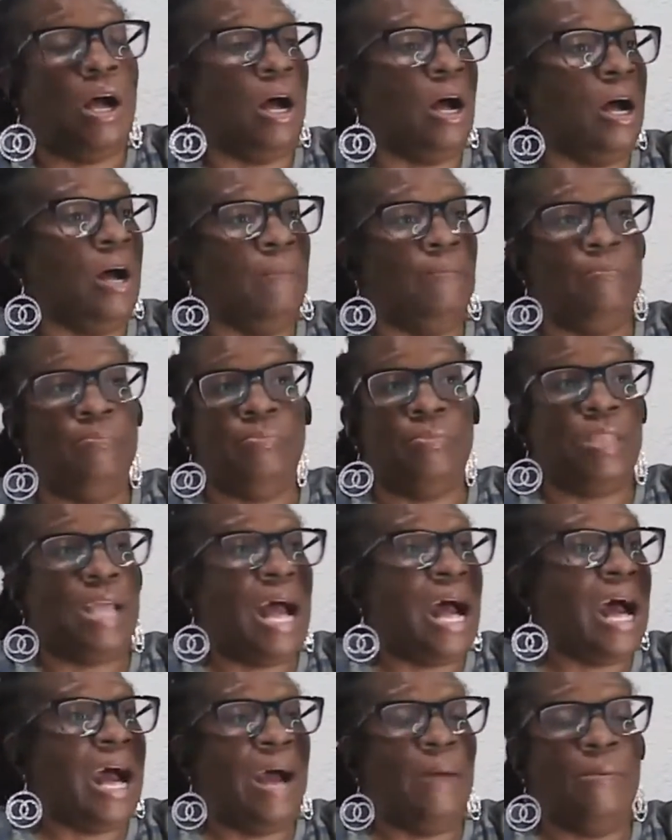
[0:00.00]

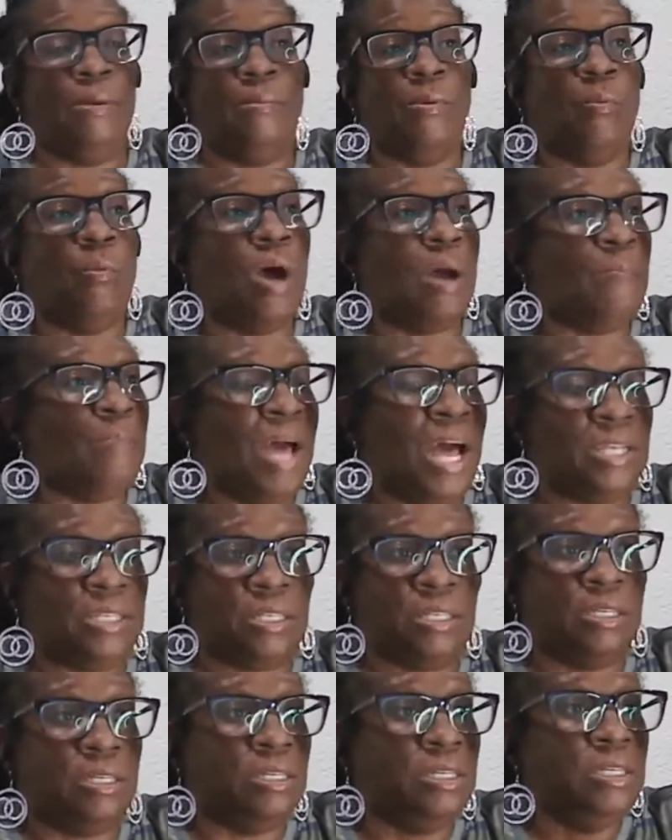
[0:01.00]
I remember one
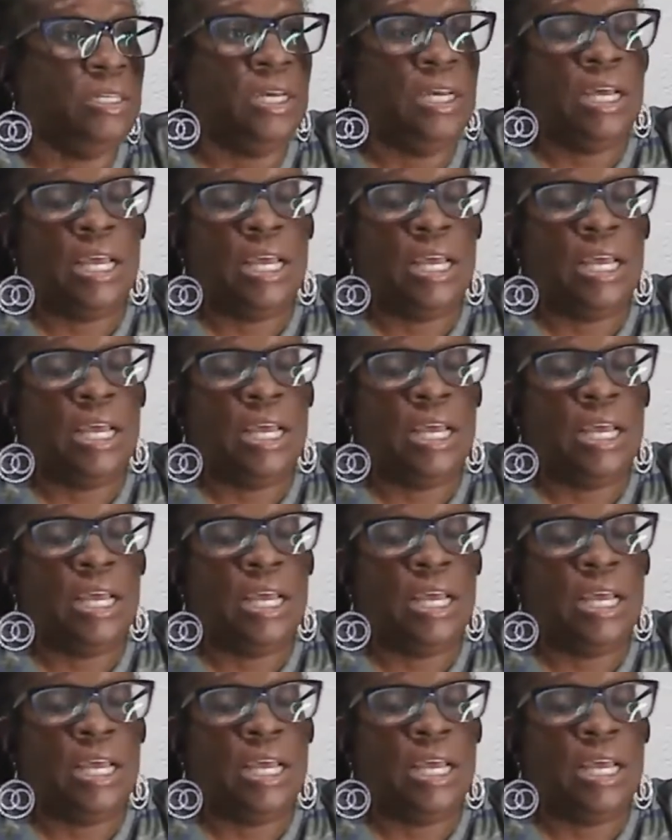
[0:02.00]
pastor,